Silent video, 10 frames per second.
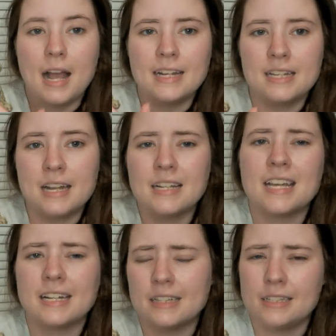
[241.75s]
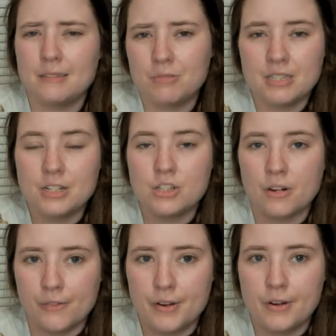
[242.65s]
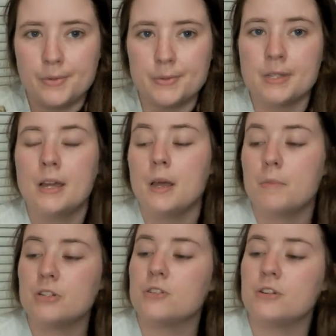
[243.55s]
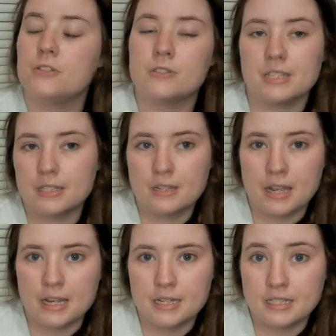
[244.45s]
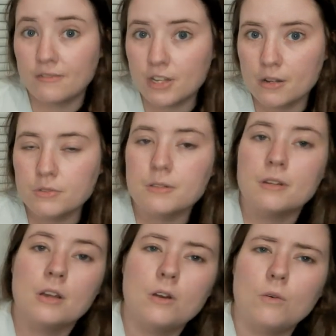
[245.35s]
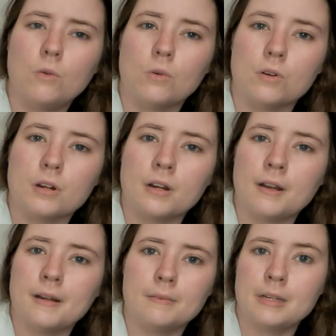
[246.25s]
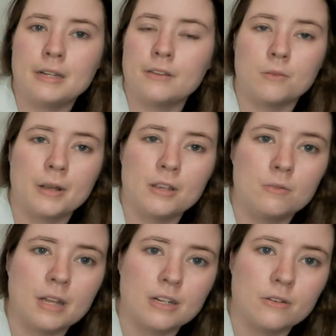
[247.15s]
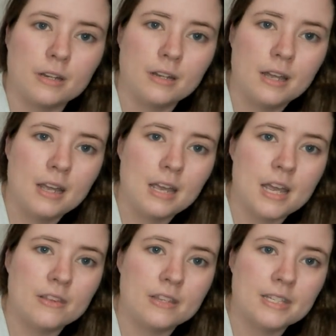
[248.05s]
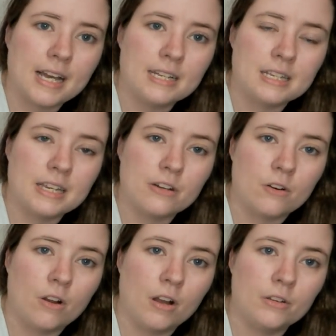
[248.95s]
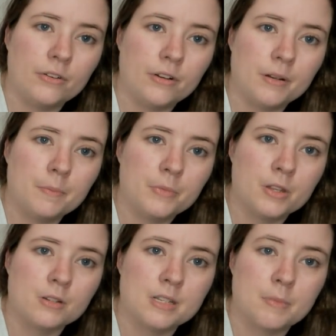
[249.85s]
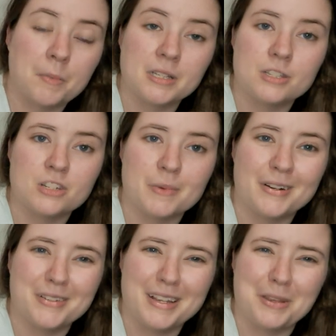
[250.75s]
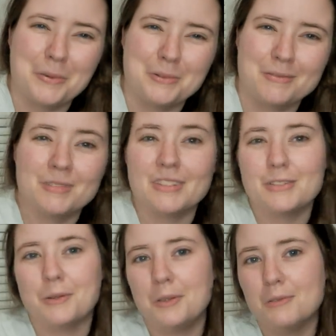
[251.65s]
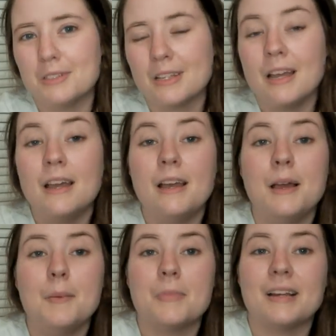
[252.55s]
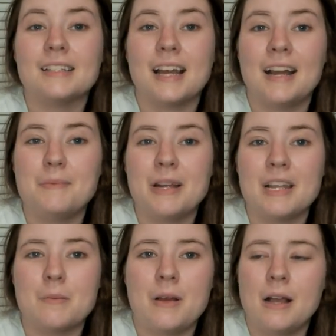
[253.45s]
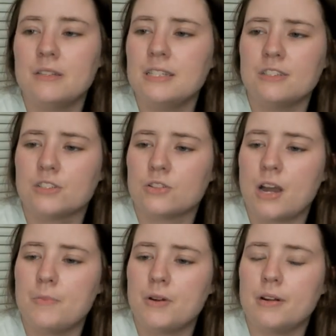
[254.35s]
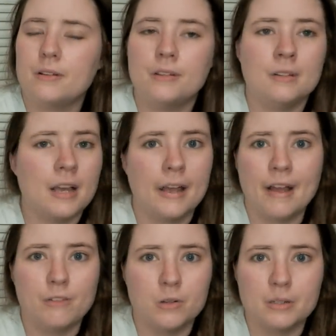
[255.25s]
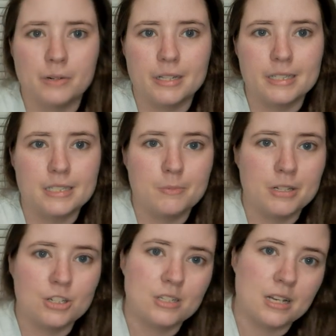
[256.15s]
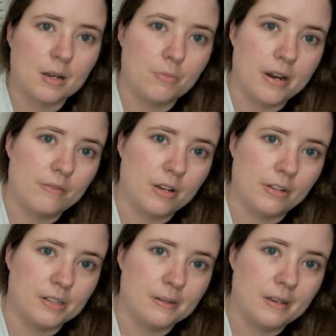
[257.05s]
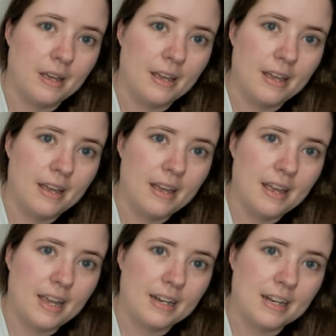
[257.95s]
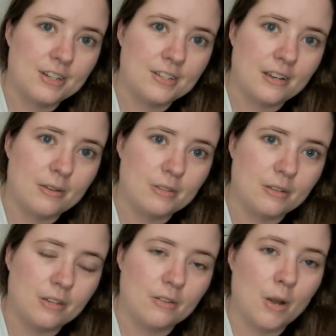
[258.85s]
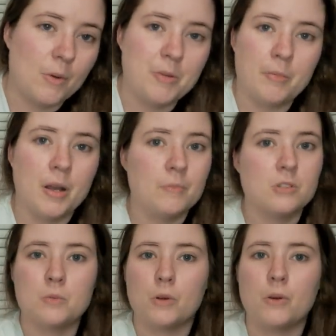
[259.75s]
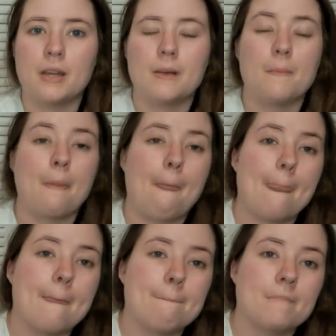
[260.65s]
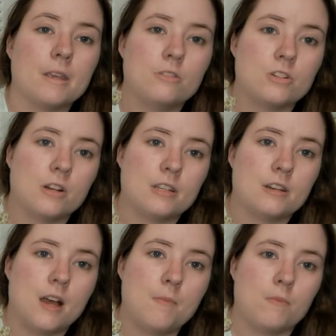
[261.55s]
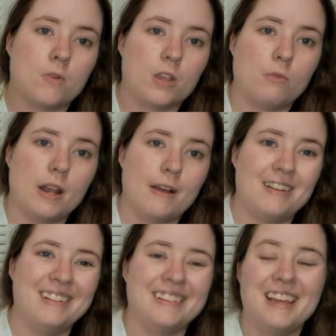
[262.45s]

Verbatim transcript: I did, I technically stitched on the nose, but you could use a, a safety nose or uh, any other way you like doing it. And then these eyes again are hot glued on. There's some that my sister made. Are cute? they're so cute. But I made him, uh, this is a scrap yarn. I have no idea what it is, but it's just like a brown color. And I just thought he was so cute. I whipped him up super quick. You start at the top and work your way down.